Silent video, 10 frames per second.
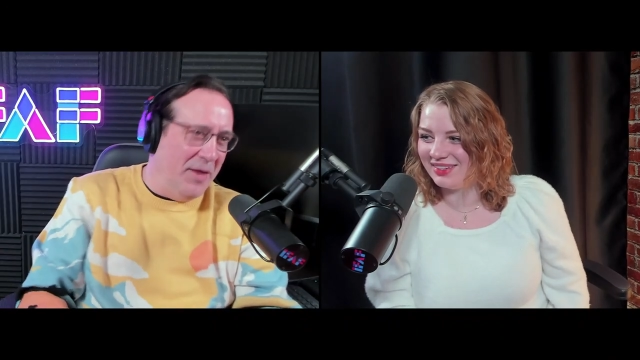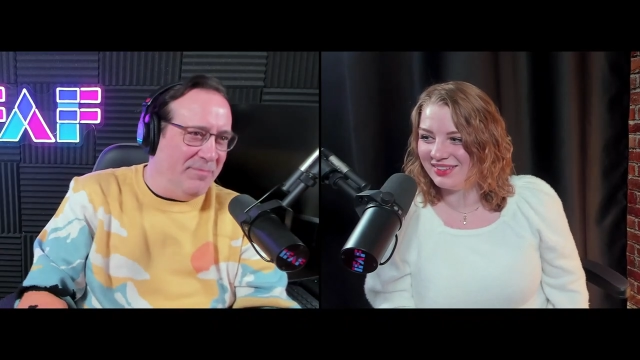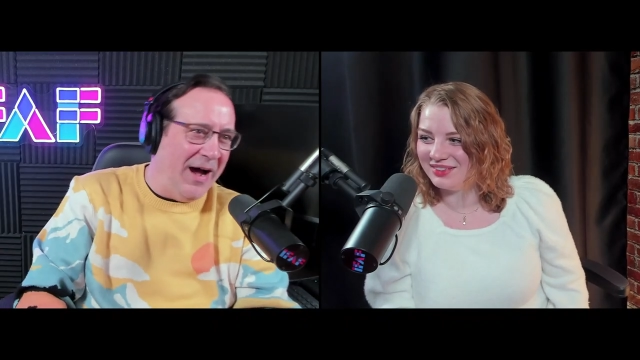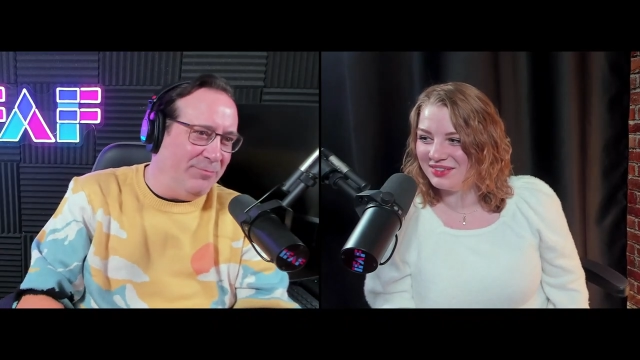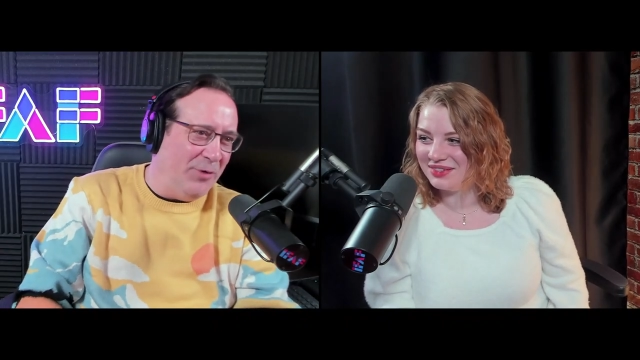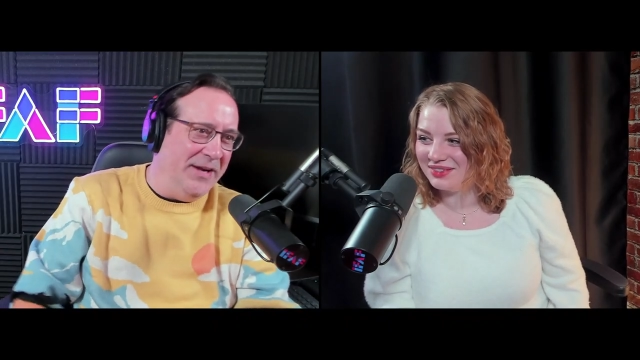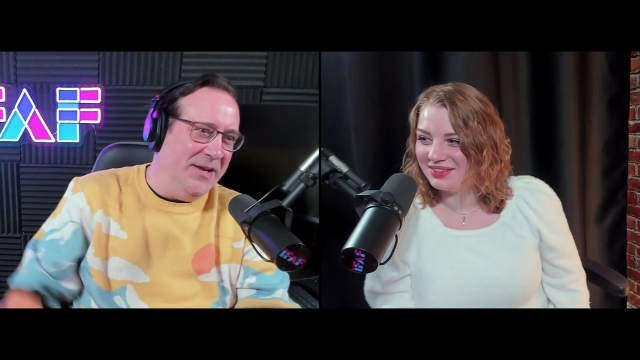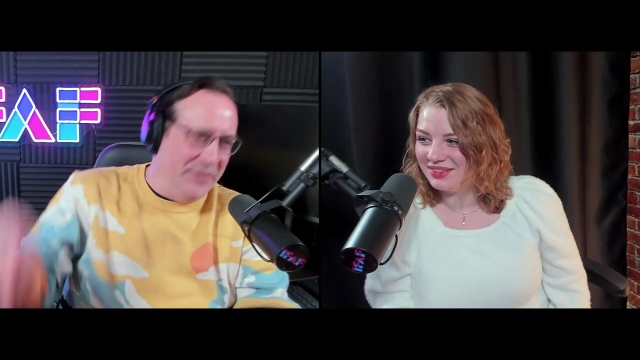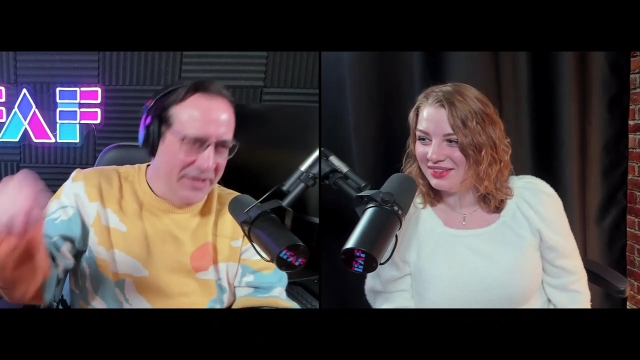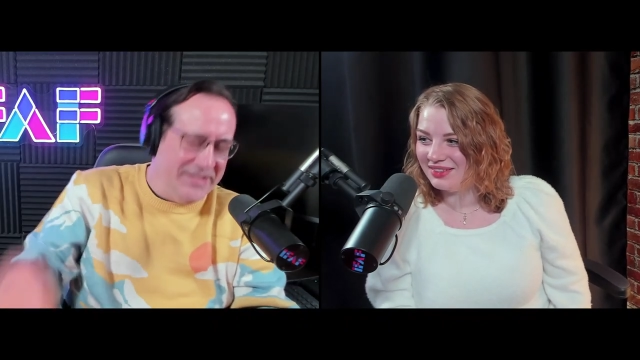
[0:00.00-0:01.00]
Speaker 1: pop
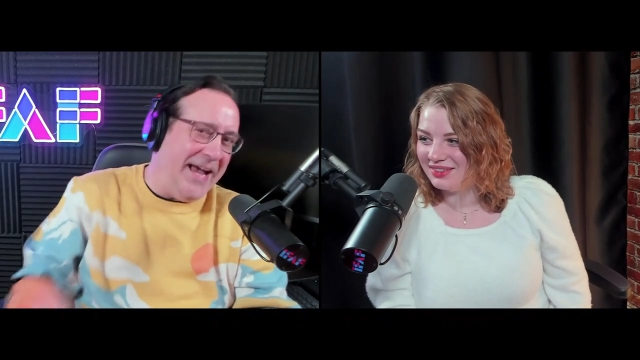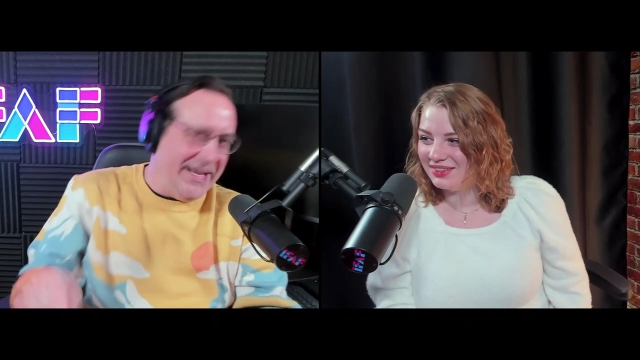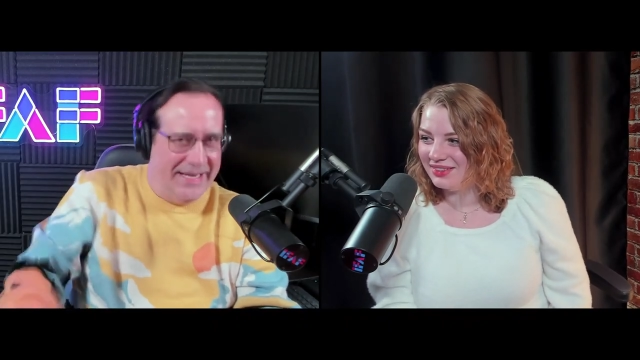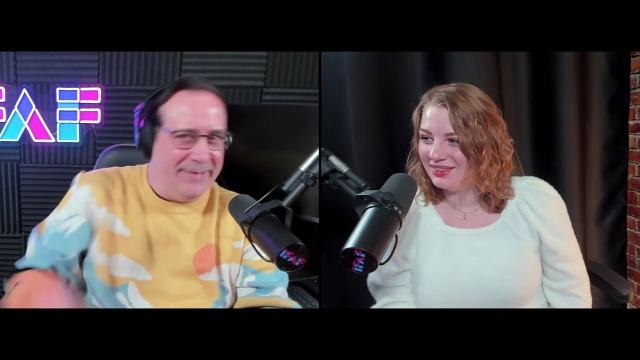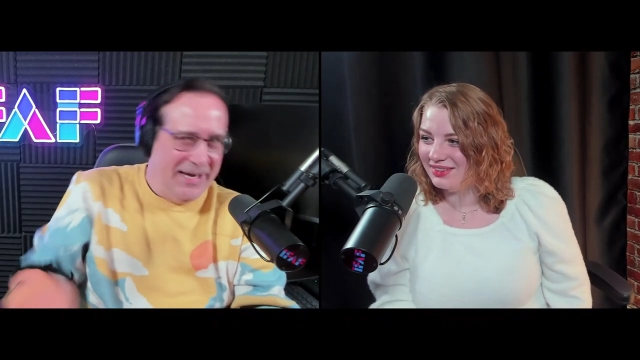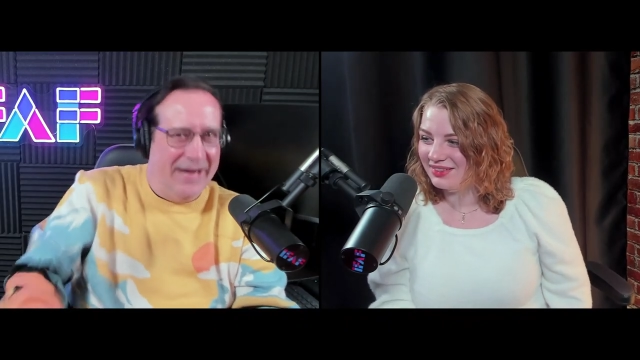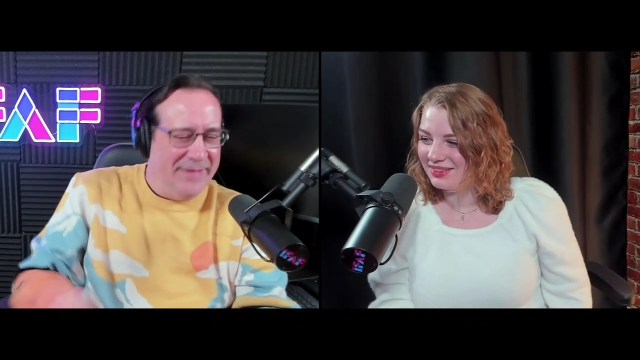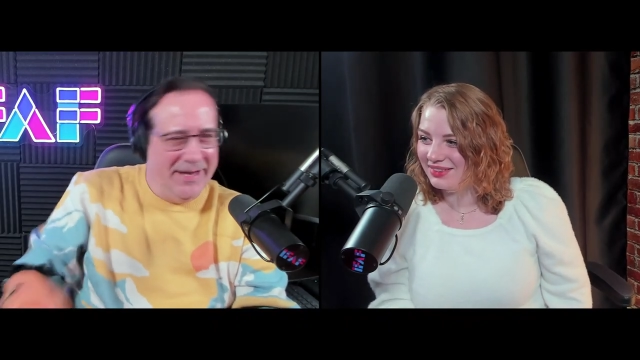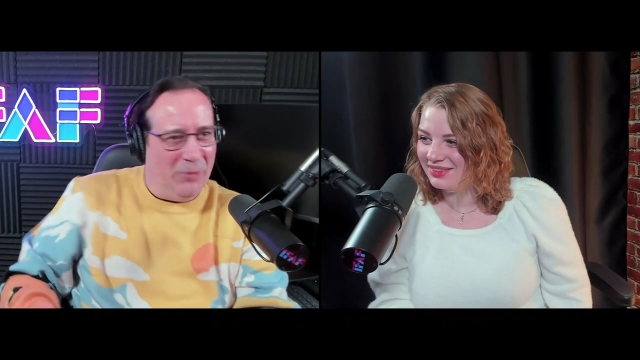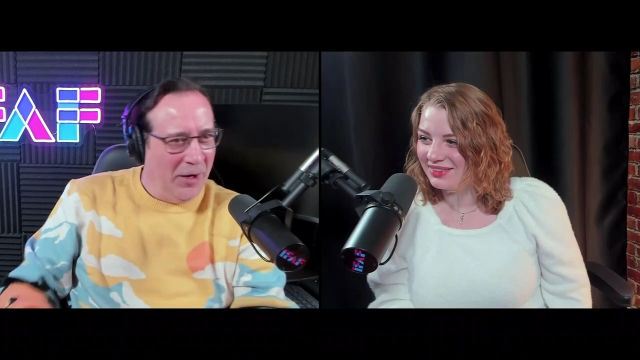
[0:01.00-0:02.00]
radio the exact same time
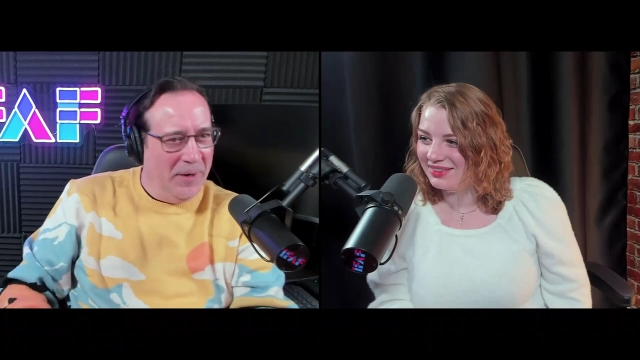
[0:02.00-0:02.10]
they were.